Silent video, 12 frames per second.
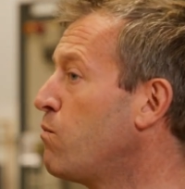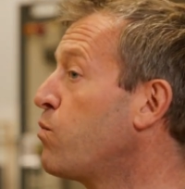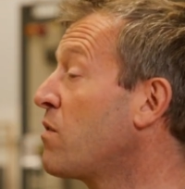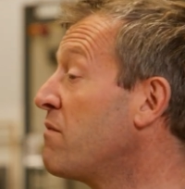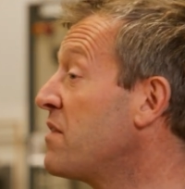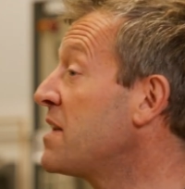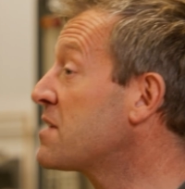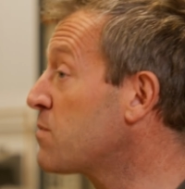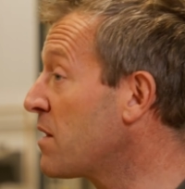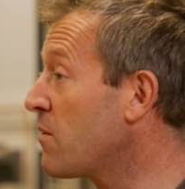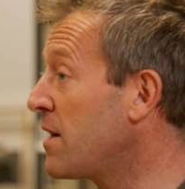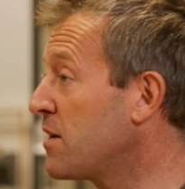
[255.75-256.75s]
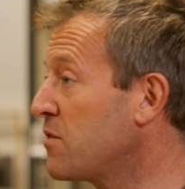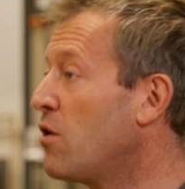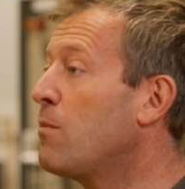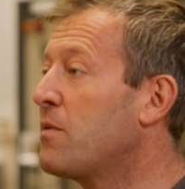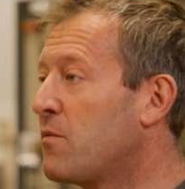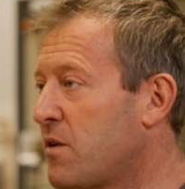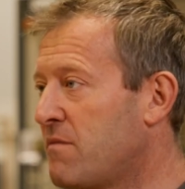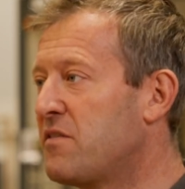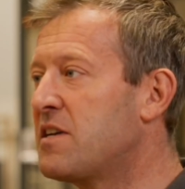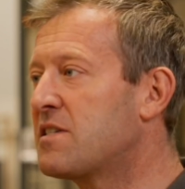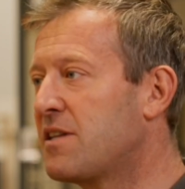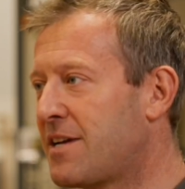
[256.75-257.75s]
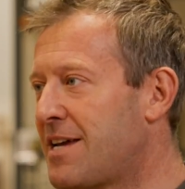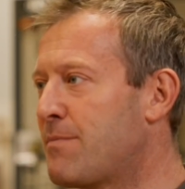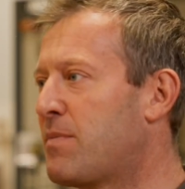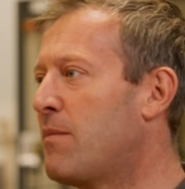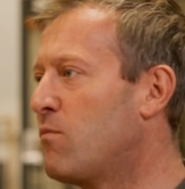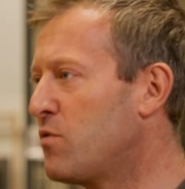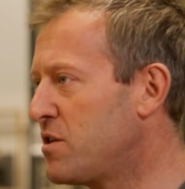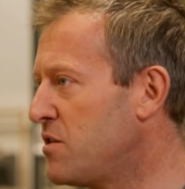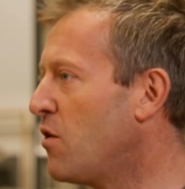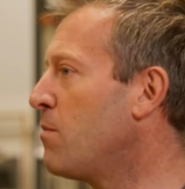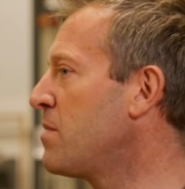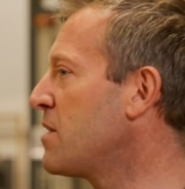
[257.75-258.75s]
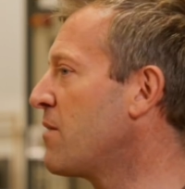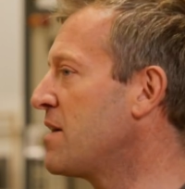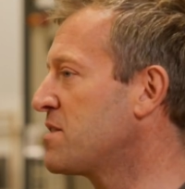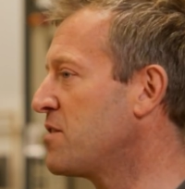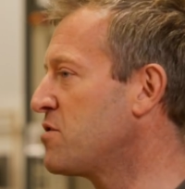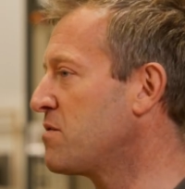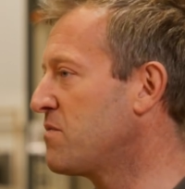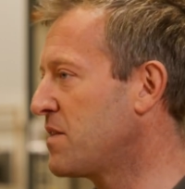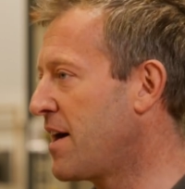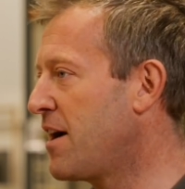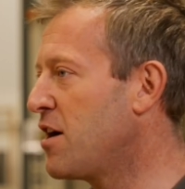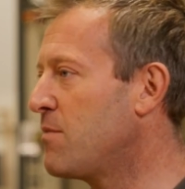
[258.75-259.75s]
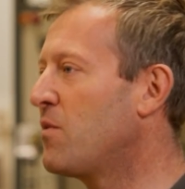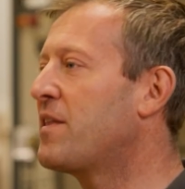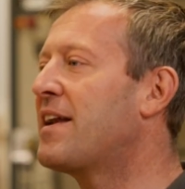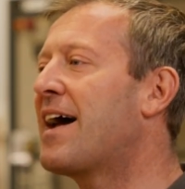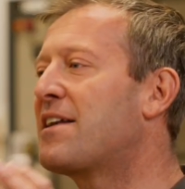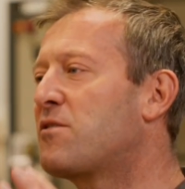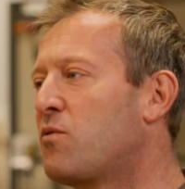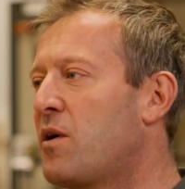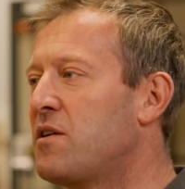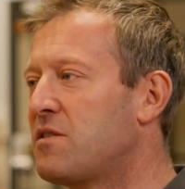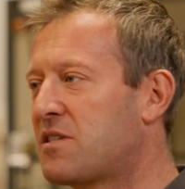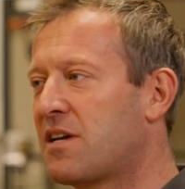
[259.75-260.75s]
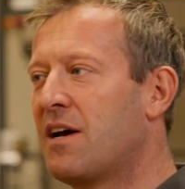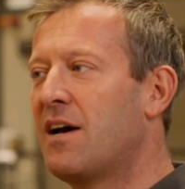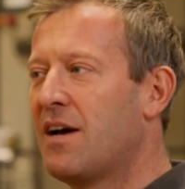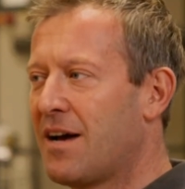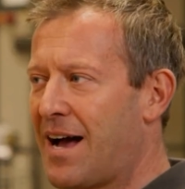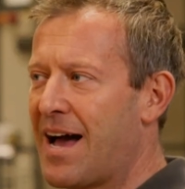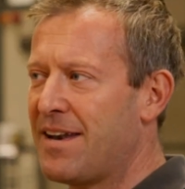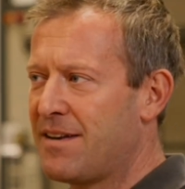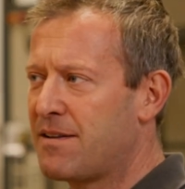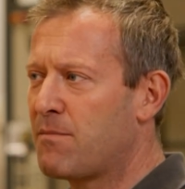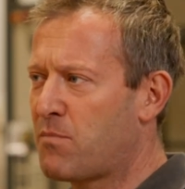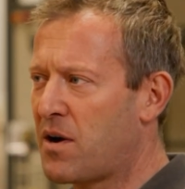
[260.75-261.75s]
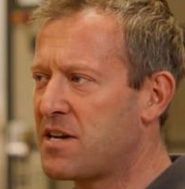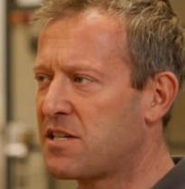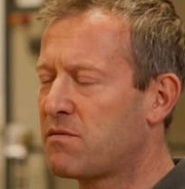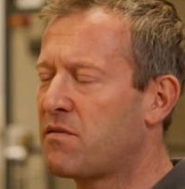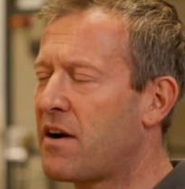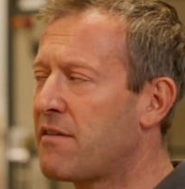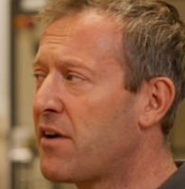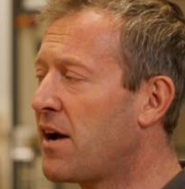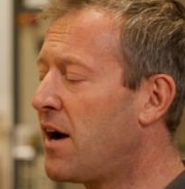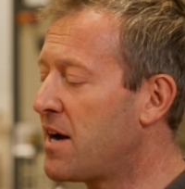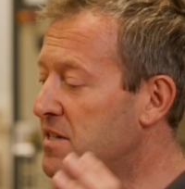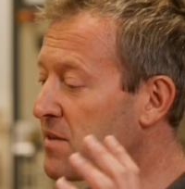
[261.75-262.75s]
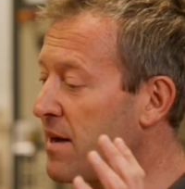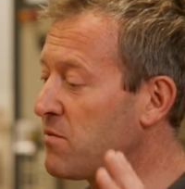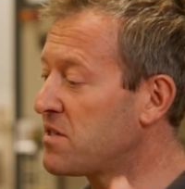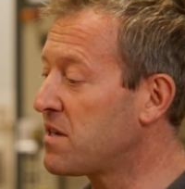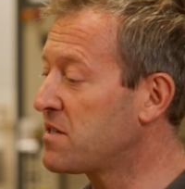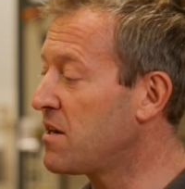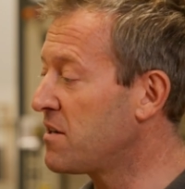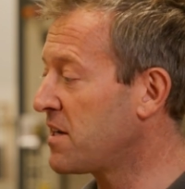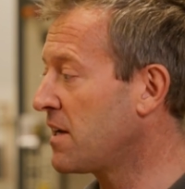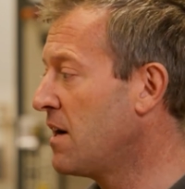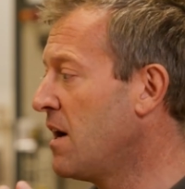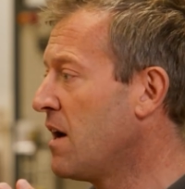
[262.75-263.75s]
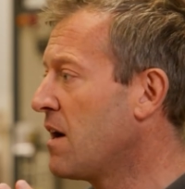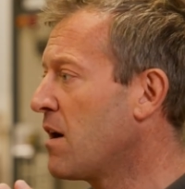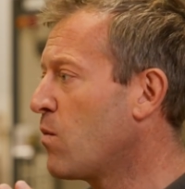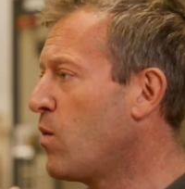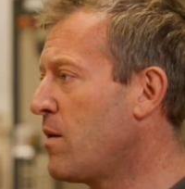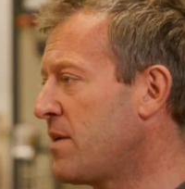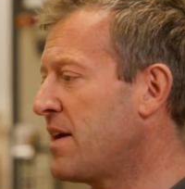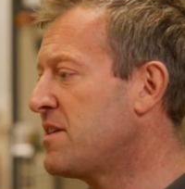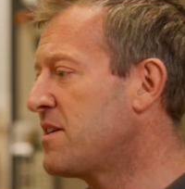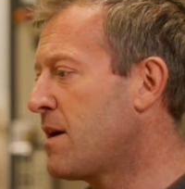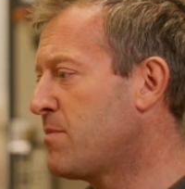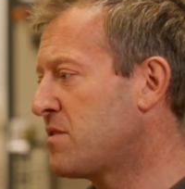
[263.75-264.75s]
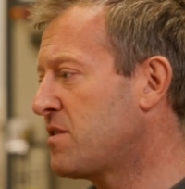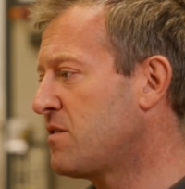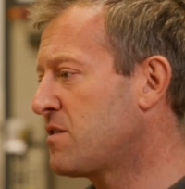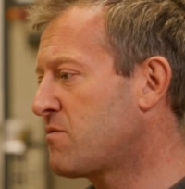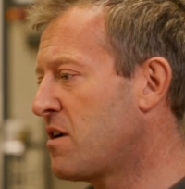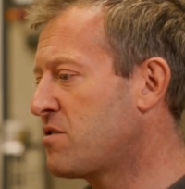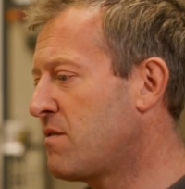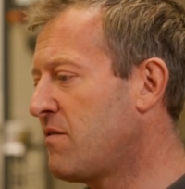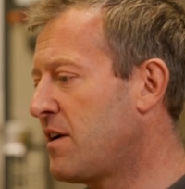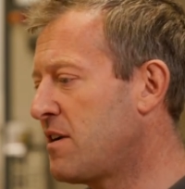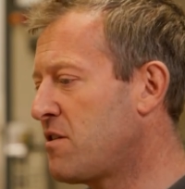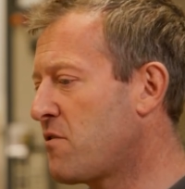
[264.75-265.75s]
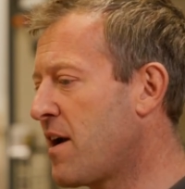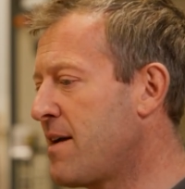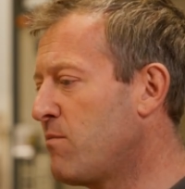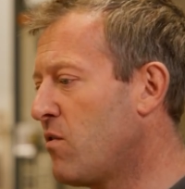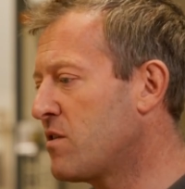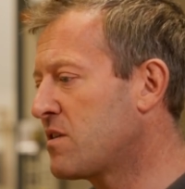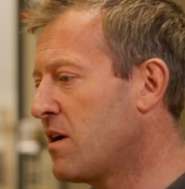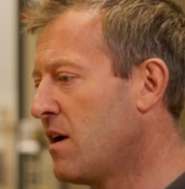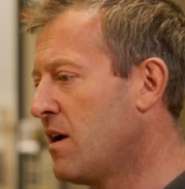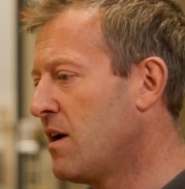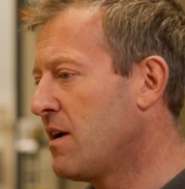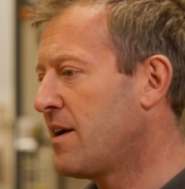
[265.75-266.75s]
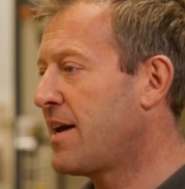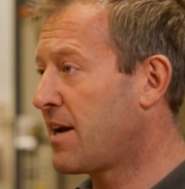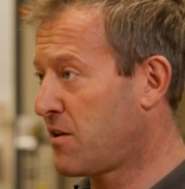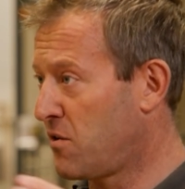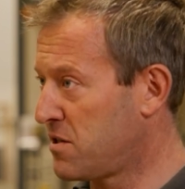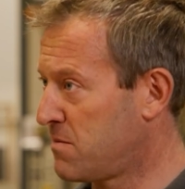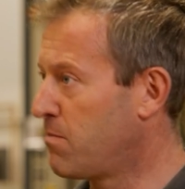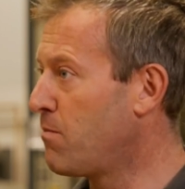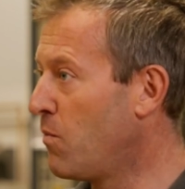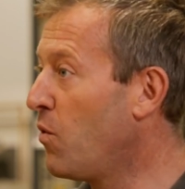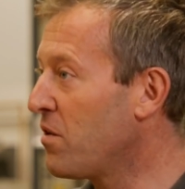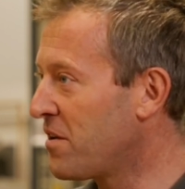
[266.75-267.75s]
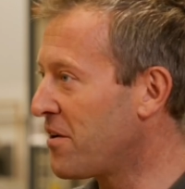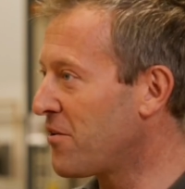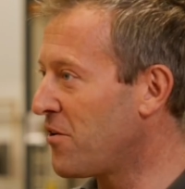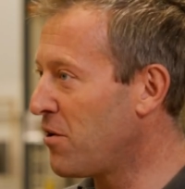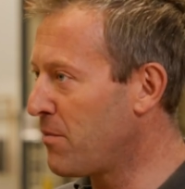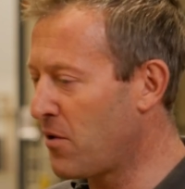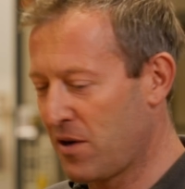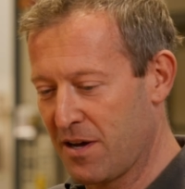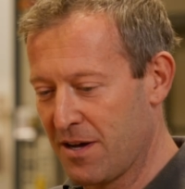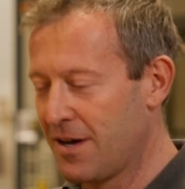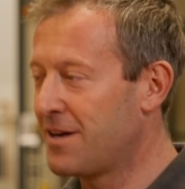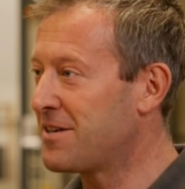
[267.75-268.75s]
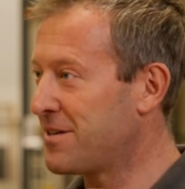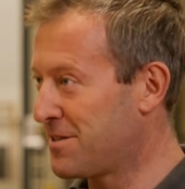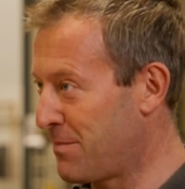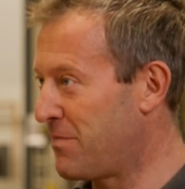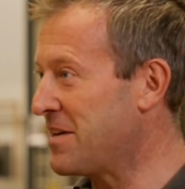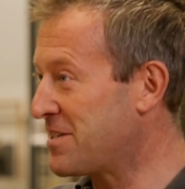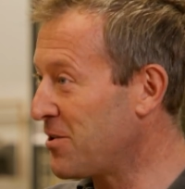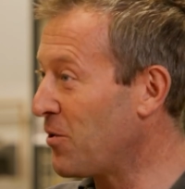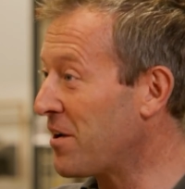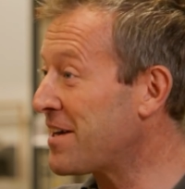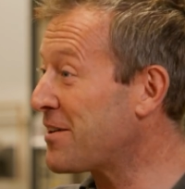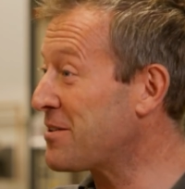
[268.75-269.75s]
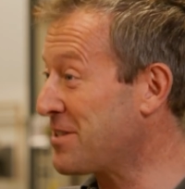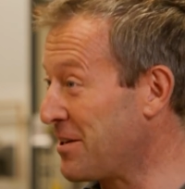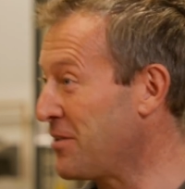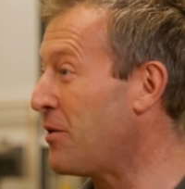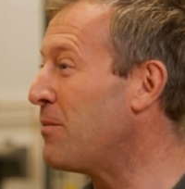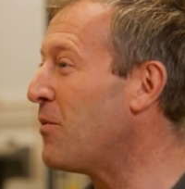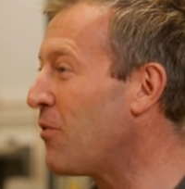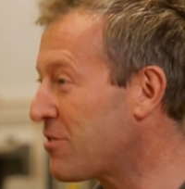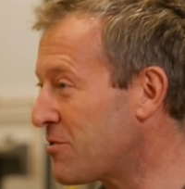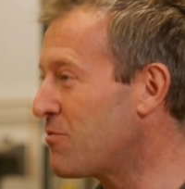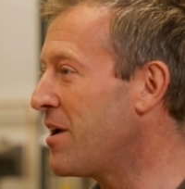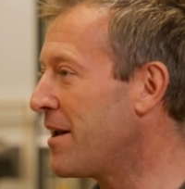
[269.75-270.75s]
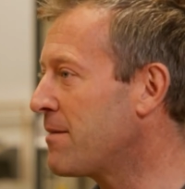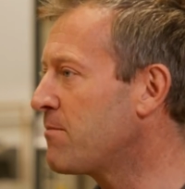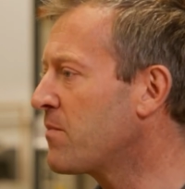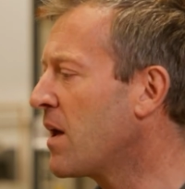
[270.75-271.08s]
convinced, whether rightly or not, but were convinced that a heat pump would not be the right solution for their home, or they'd had quotes and the prices were very, very high. So that was our starting. Where we ended up as soon as Russia invaded Ukraine was, it cost more than an oil boiler to install and it cost a lot more to run.